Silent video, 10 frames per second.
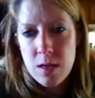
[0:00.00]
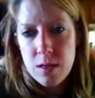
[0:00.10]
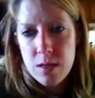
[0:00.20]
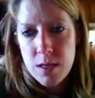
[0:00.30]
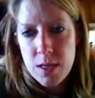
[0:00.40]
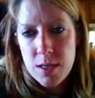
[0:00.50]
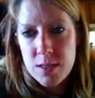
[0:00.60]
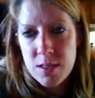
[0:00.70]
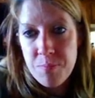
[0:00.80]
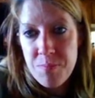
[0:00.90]
Here's a
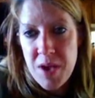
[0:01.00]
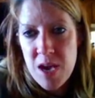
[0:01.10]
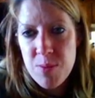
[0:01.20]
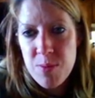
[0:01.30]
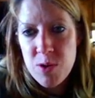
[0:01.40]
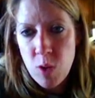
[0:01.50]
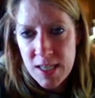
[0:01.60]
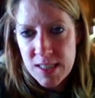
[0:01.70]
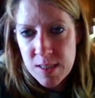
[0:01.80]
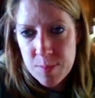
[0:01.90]
paper wasp
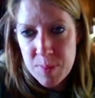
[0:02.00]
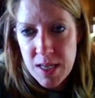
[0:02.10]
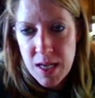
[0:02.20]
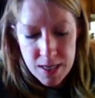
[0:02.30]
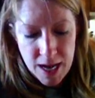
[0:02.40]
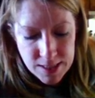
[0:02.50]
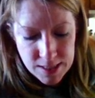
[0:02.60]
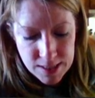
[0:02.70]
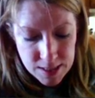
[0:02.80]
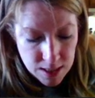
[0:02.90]
nest.
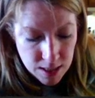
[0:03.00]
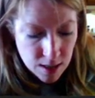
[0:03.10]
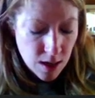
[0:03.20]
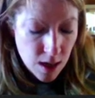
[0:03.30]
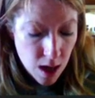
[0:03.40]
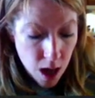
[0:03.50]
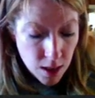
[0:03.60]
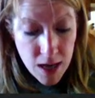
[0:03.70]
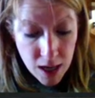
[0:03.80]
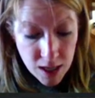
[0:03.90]
Like
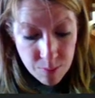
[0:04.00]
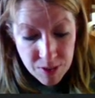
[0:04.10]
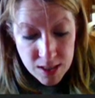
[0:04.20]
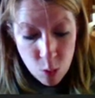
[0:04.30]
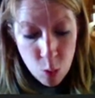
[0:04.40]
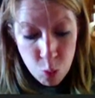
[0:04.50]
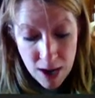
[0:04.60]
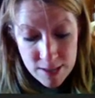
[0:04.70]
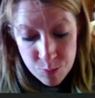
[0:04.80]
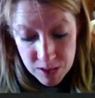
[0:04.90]
honeybees, wasps
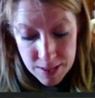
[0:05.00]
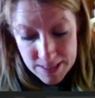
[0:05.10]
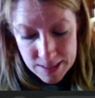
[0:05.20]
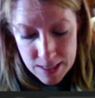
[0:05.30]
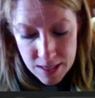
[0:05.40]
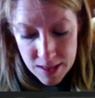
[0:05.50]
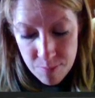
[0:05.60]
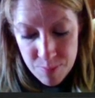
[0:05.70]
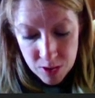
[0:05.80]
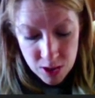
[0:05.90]
build nests. They
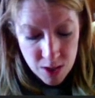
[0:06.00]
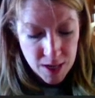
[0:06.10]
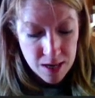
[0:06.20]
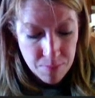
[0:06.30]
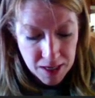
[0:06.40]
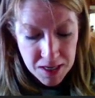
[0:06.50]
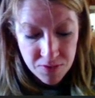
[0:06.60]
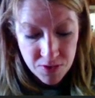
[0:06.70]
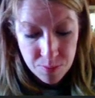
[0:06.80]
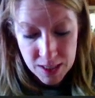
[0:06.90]
build them in many
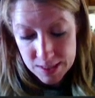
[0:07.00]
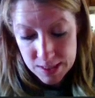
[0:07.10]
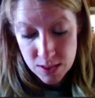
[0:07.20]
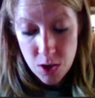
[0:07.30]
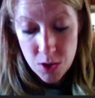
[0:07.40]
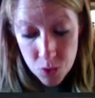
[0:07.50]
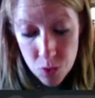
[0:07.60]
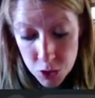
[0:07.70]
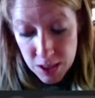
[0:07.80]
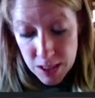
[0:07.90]
different places,
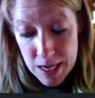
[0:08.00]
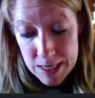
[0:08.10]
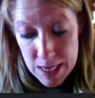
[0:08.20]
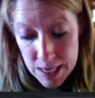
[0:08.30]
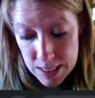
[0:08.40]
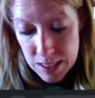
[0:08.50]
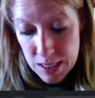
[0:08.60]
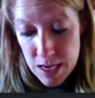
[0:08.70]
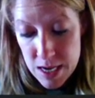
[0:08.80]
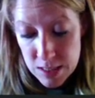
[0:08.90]
usually in hidden,
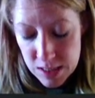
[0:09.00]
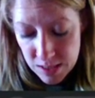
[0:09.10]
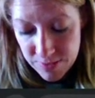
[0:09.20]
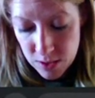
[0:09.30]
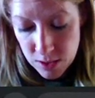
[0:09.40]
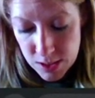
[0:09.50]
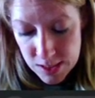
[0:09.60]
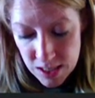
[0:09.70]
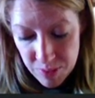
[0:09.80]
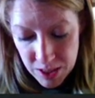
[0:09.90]
difficult to
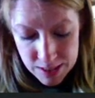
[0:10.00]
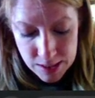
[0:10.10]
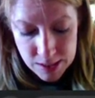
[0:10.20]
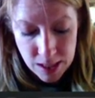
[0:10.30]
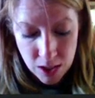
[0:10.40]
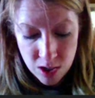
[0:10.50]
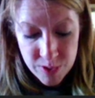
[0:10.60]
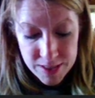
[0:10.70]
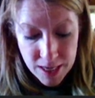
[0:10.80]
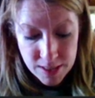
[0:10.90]
see places that are
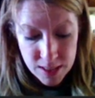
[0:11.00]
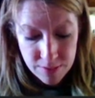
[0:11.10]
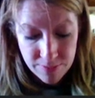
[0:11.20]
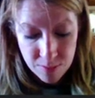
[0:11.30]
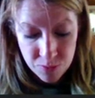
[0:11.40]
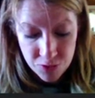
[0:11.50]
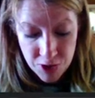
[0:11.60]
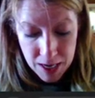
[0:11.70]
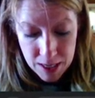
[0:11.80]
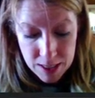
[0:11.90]
protected from
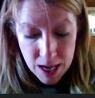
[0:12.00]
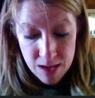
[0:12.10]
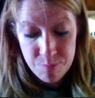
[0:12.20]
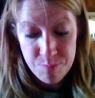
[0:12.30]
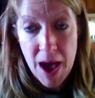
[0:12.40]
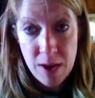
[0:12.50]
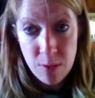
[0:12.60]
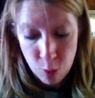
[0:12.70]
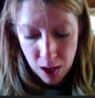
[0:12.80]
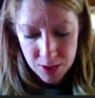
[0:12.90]
rain and
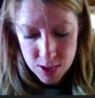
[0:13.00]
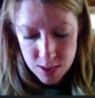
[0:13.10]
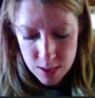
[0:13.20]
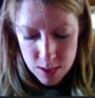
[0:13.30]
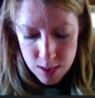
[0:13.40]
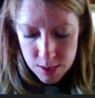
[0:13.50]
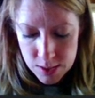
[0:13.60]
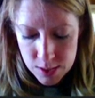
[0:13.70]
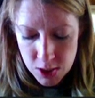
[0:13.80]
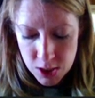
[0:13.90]
bad weather,
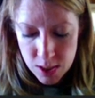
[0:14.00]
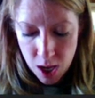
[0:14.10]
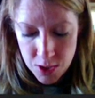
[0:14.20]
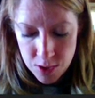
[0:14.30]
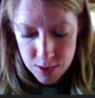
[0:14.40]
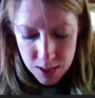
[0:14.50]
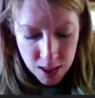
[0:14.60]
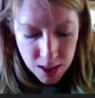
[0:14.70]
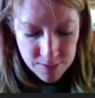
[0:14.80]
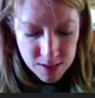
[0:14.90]
such as under the
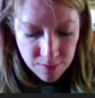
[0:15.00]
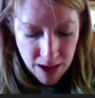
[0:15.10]
eaves of